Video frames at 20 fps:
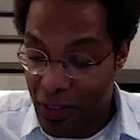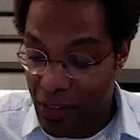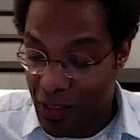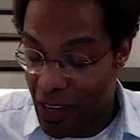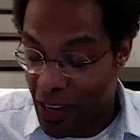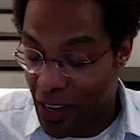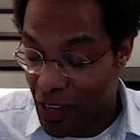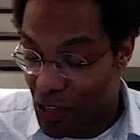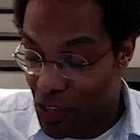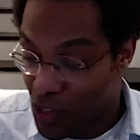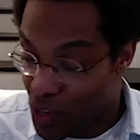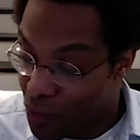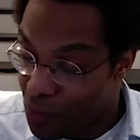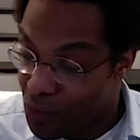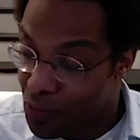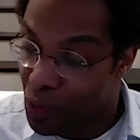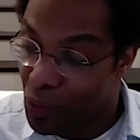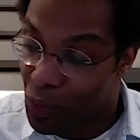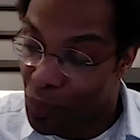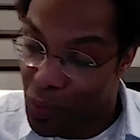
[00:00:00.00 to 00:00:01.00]

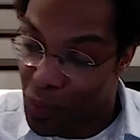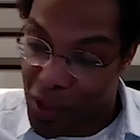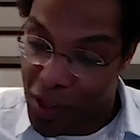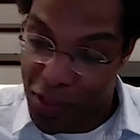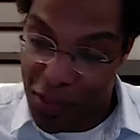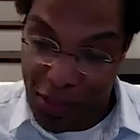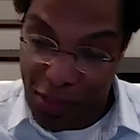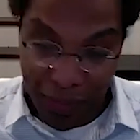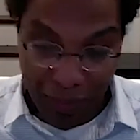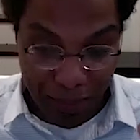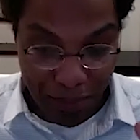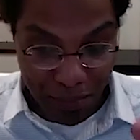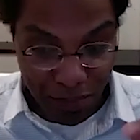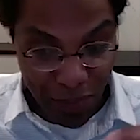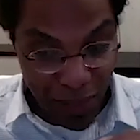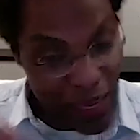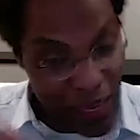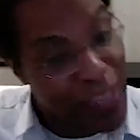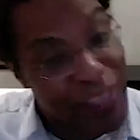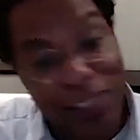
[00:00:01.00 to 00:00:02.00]
shuffle with
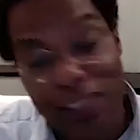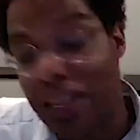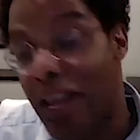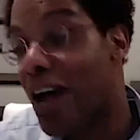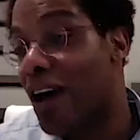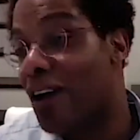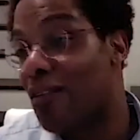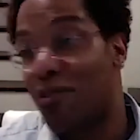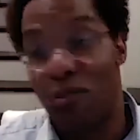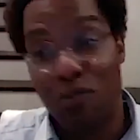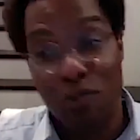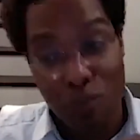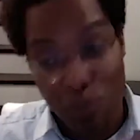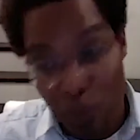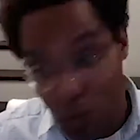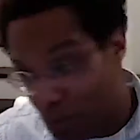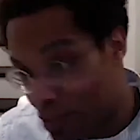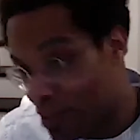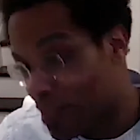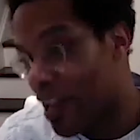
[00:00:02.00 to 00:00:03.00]
less staff or
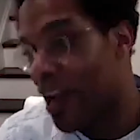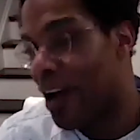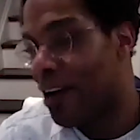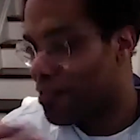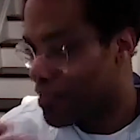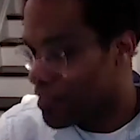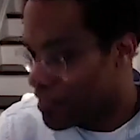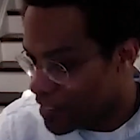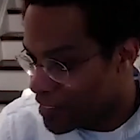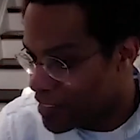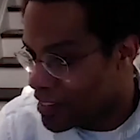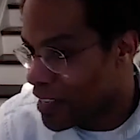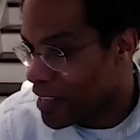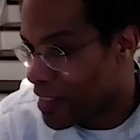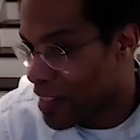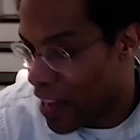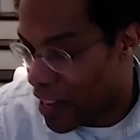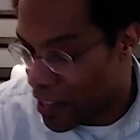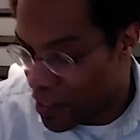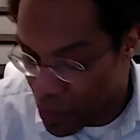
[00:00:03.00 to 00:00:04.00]
remote staff and things like
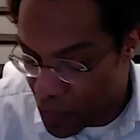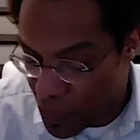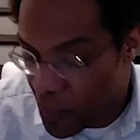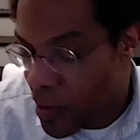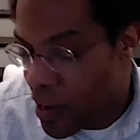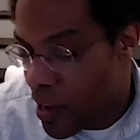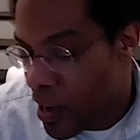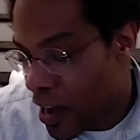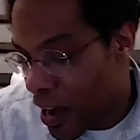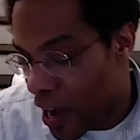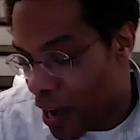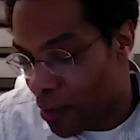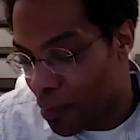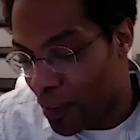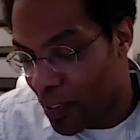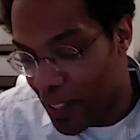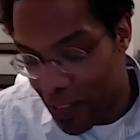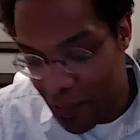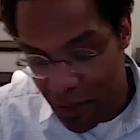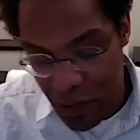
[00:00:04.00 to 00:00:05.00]
that. So I
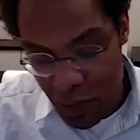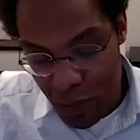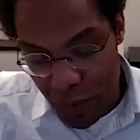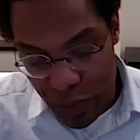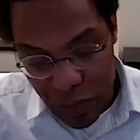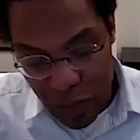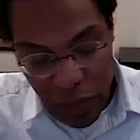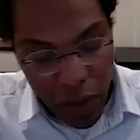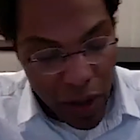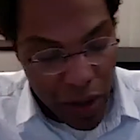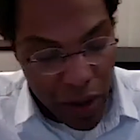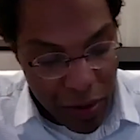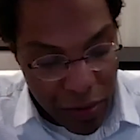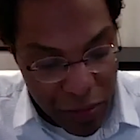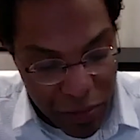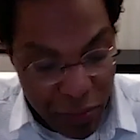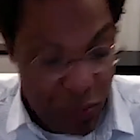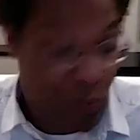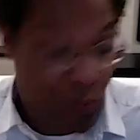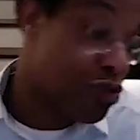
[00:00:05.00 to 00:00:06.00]
believe there was a lot
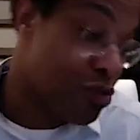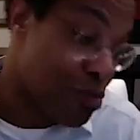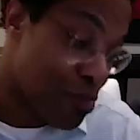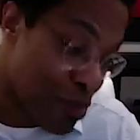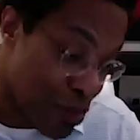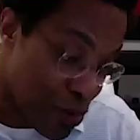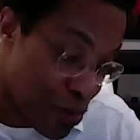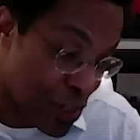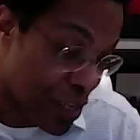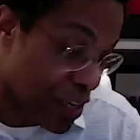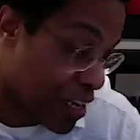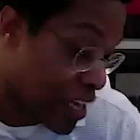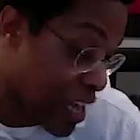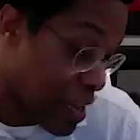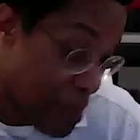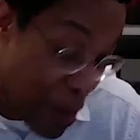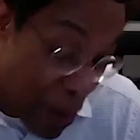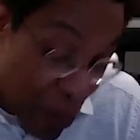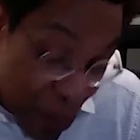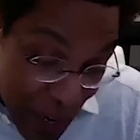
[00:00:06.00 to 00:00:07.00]
of rumors that
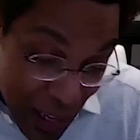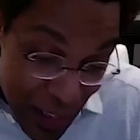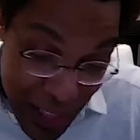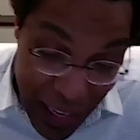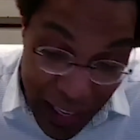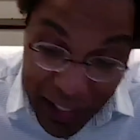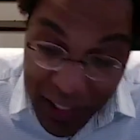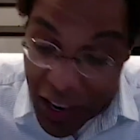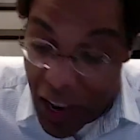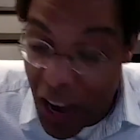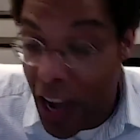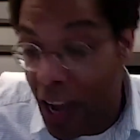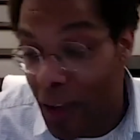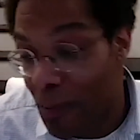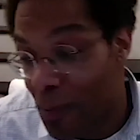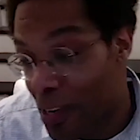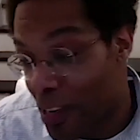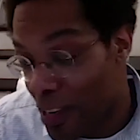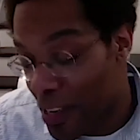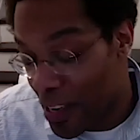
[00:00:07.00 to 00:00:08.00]
came out at that
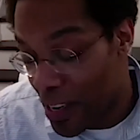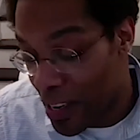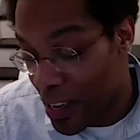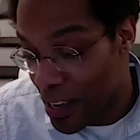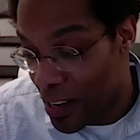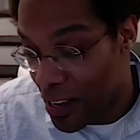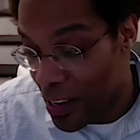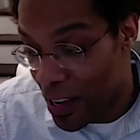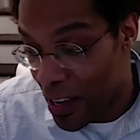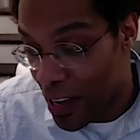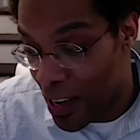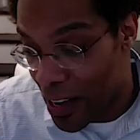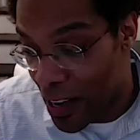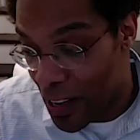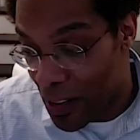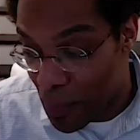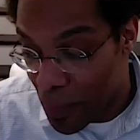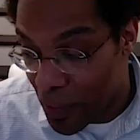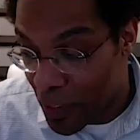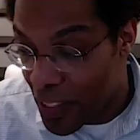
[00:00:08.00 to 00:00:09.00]
time, and
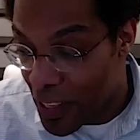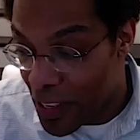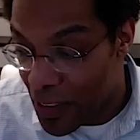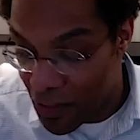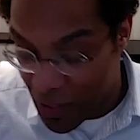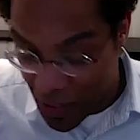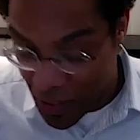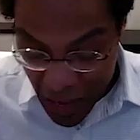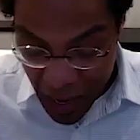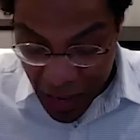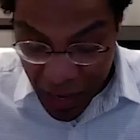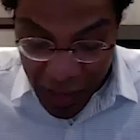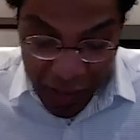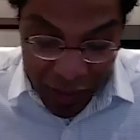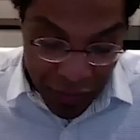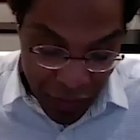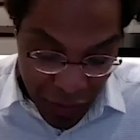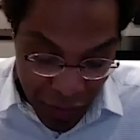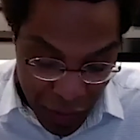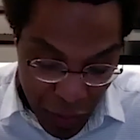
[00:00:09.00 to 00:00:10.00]
I believe
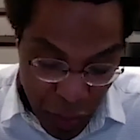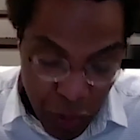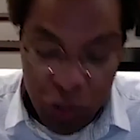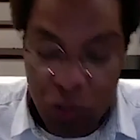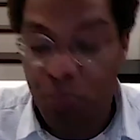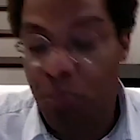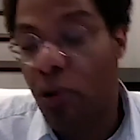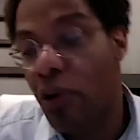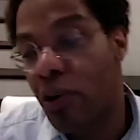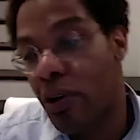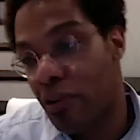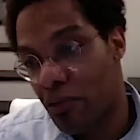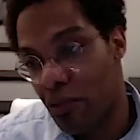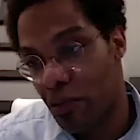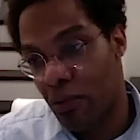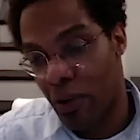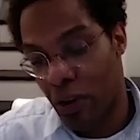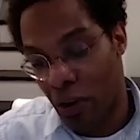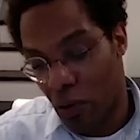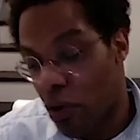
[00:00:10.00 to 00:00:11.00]
for the most part,
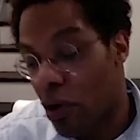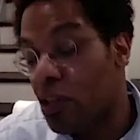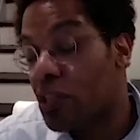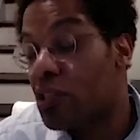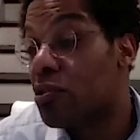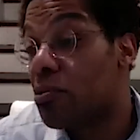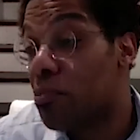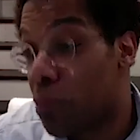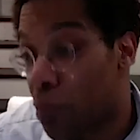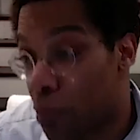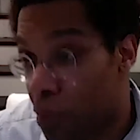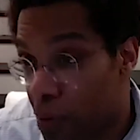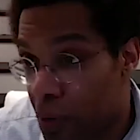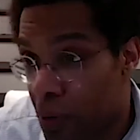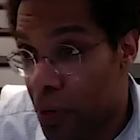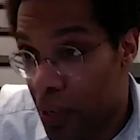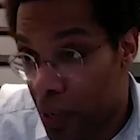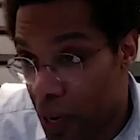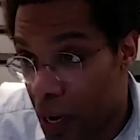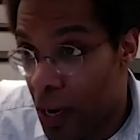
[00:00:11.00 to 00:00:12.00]
across the
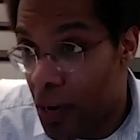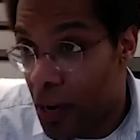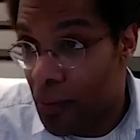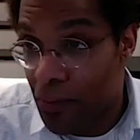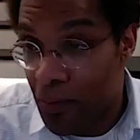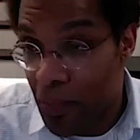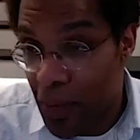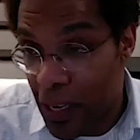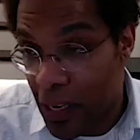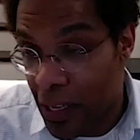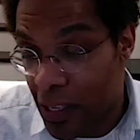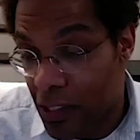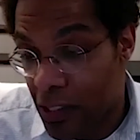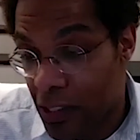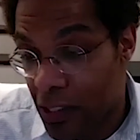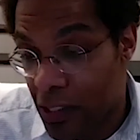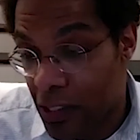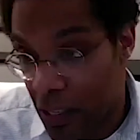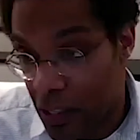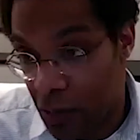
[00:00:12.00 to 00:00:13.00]
board, it
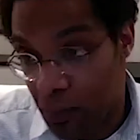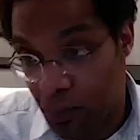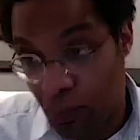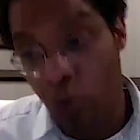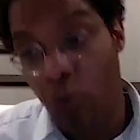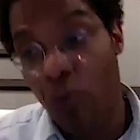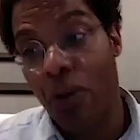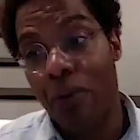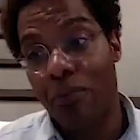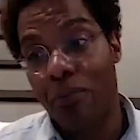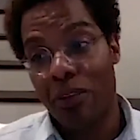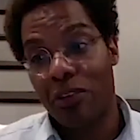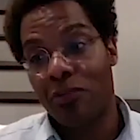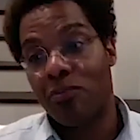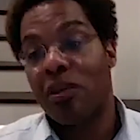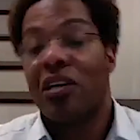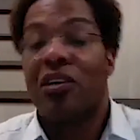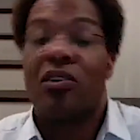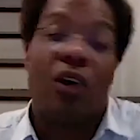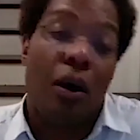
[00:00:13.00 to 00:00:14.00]
is a program that's
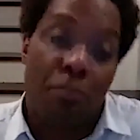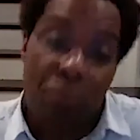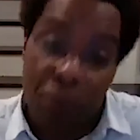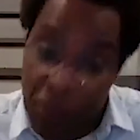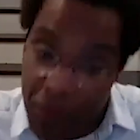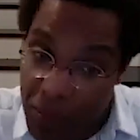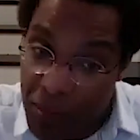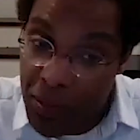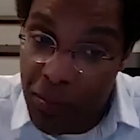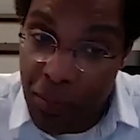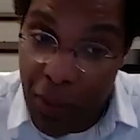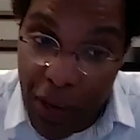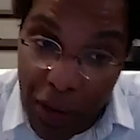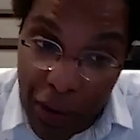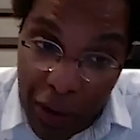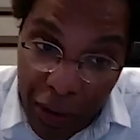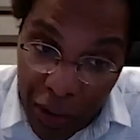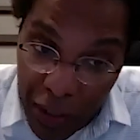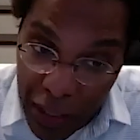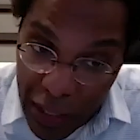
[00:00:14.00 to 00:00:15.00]
being adopted by
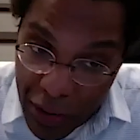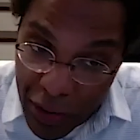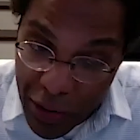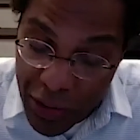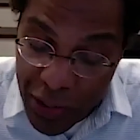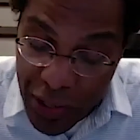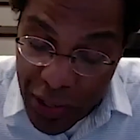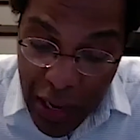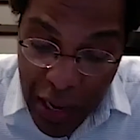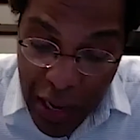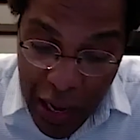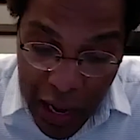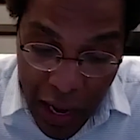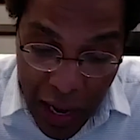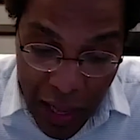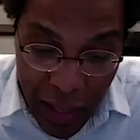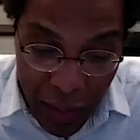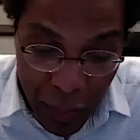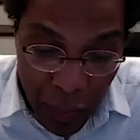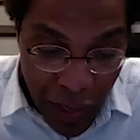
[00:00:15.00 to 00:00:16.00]
all lenders.
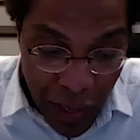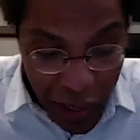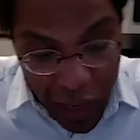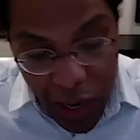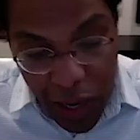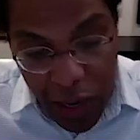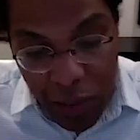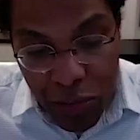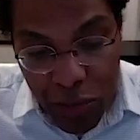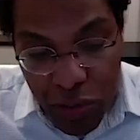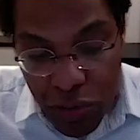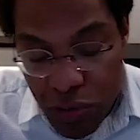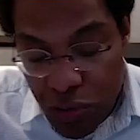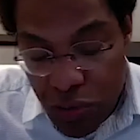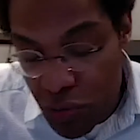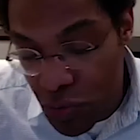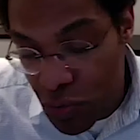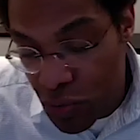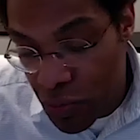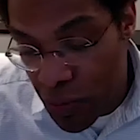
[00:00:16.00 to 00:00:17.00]
And then when it comes
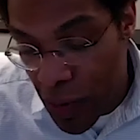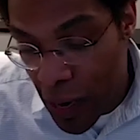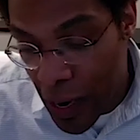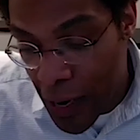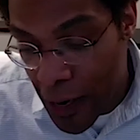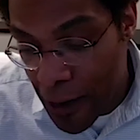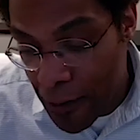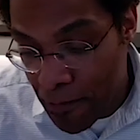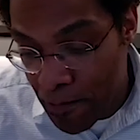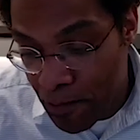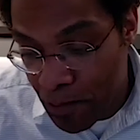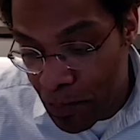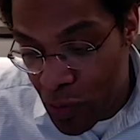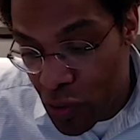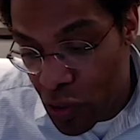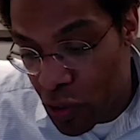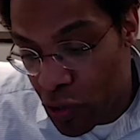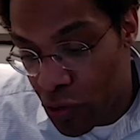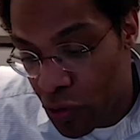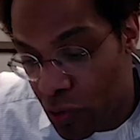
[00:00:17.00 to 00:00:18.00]
to
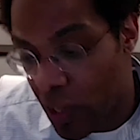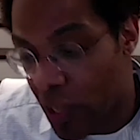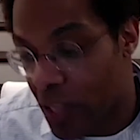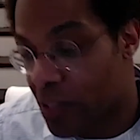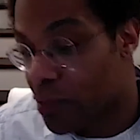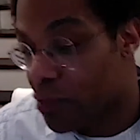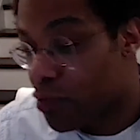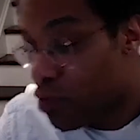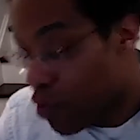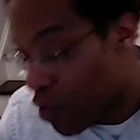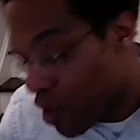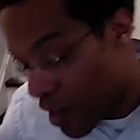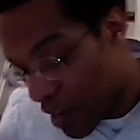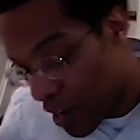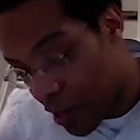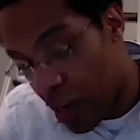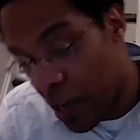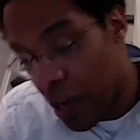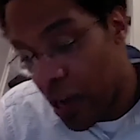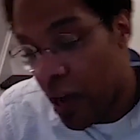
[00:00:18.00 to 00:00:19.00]
secured lines of
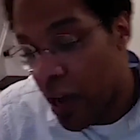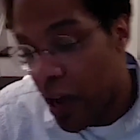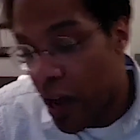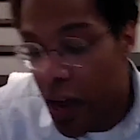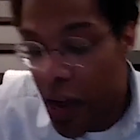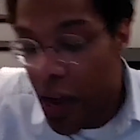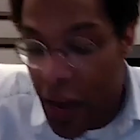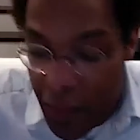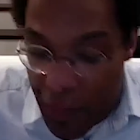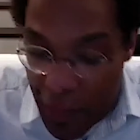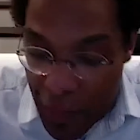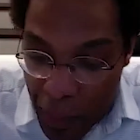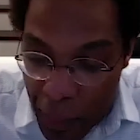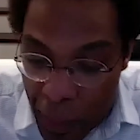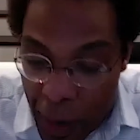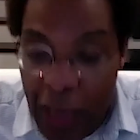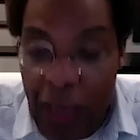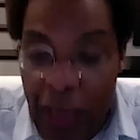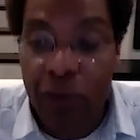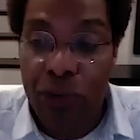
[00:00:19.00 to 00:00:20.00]
credit,
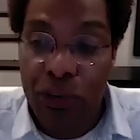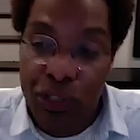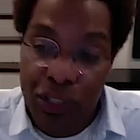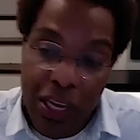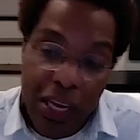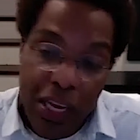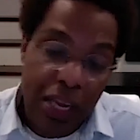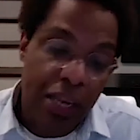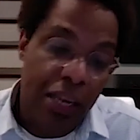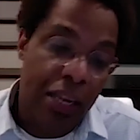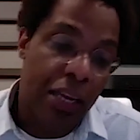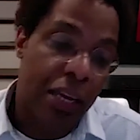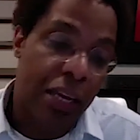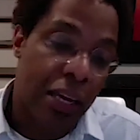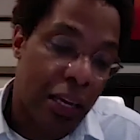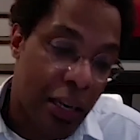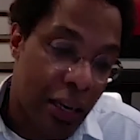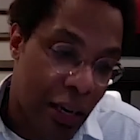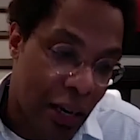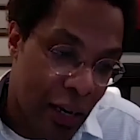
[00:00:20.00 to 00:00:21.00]
my understanding,
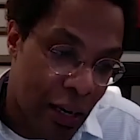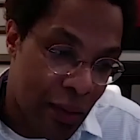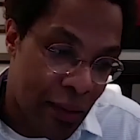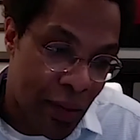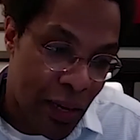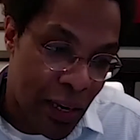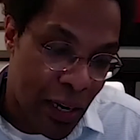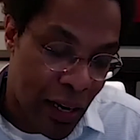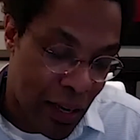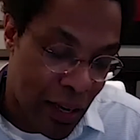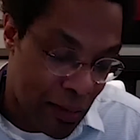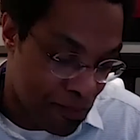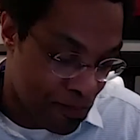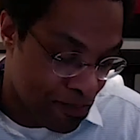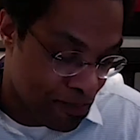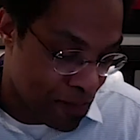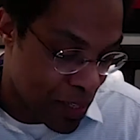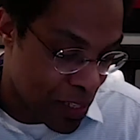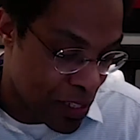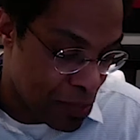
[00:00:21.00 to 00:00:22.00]
and I
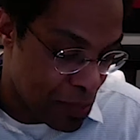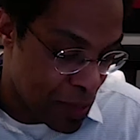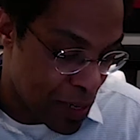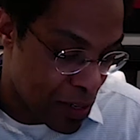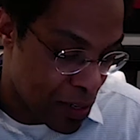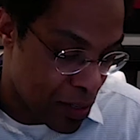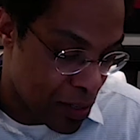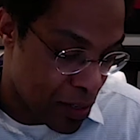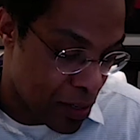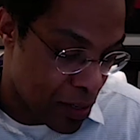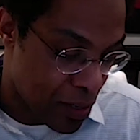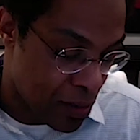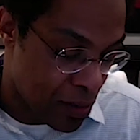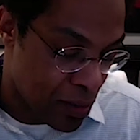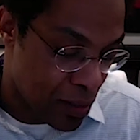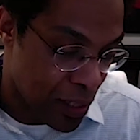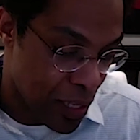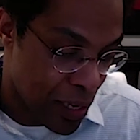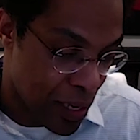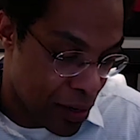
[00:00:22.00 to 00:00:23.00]
can speak to
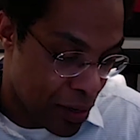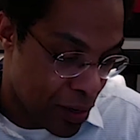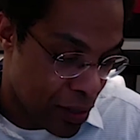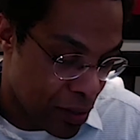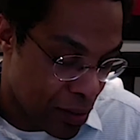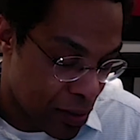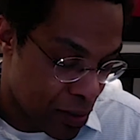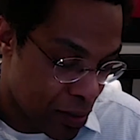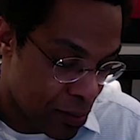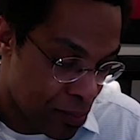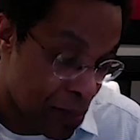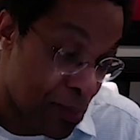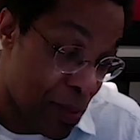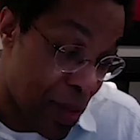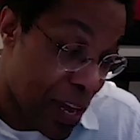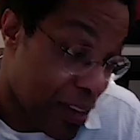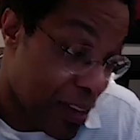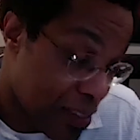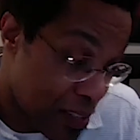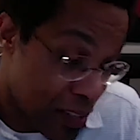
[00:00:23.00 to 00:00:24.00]
the banks and the